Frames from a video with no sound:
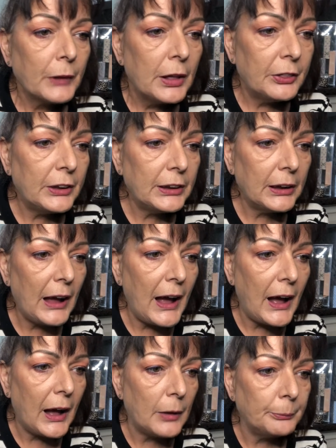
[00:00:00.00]
The
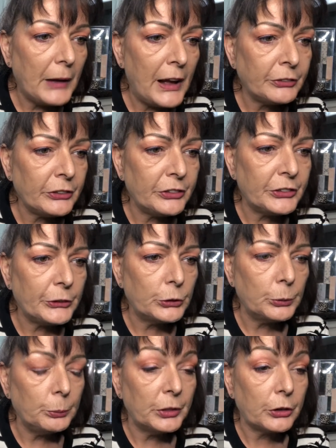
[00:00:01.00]
acid
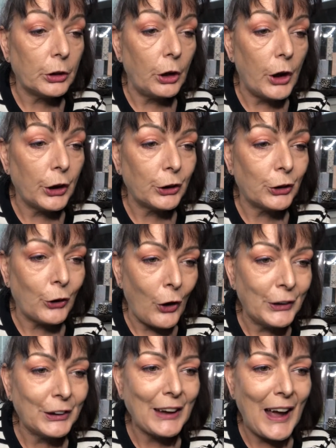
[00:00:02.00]
serum with
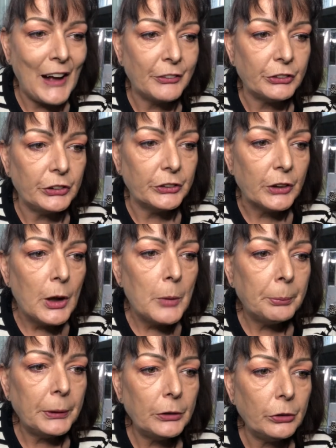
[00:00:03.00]
glycolic acid
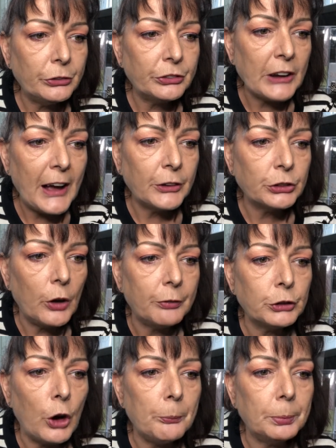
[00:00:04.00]
peels, takes off
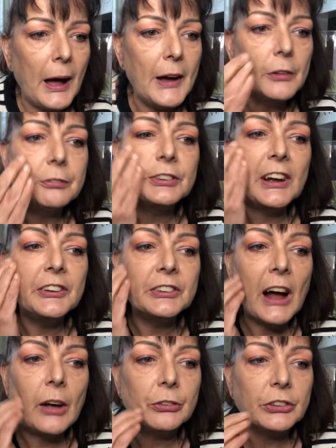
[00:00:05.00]
top layer of dead
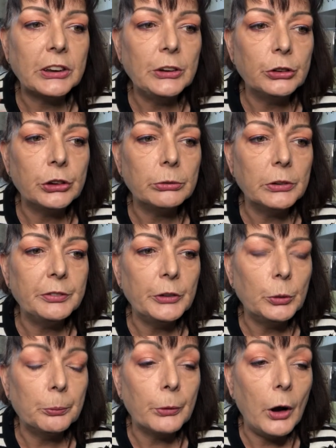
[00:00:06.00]
dull skin to reveal
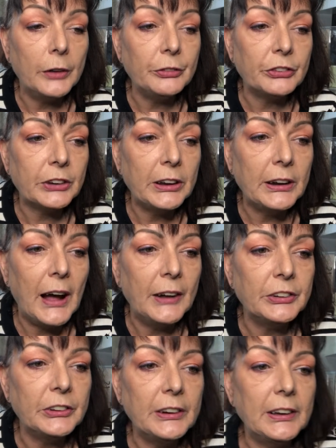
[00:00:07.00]
bright skin
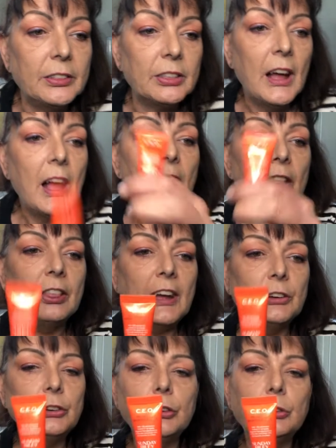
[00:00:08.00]
underneath,
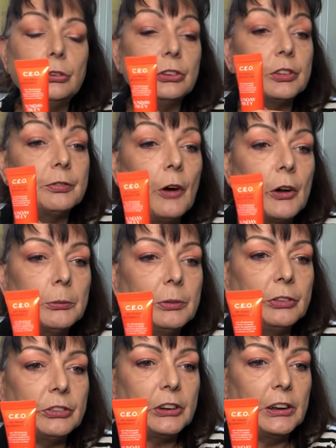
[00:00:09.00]
then use the vitamin
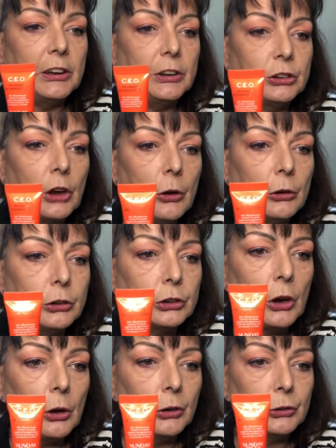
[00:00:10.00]
C
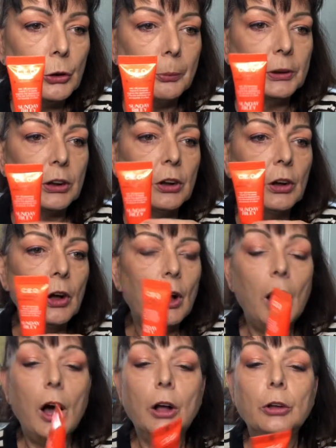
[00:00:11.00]
tonotopic
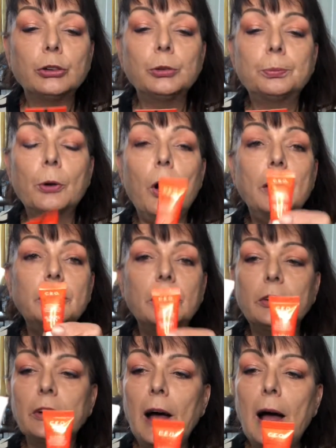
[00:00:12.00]
to brighten
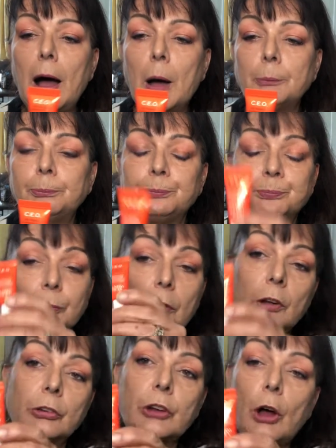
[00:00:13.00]
it.
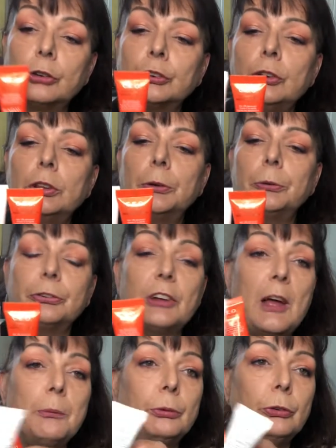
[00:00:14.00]
So two little
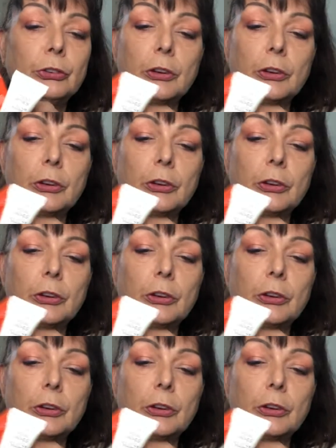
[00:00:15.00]
samples.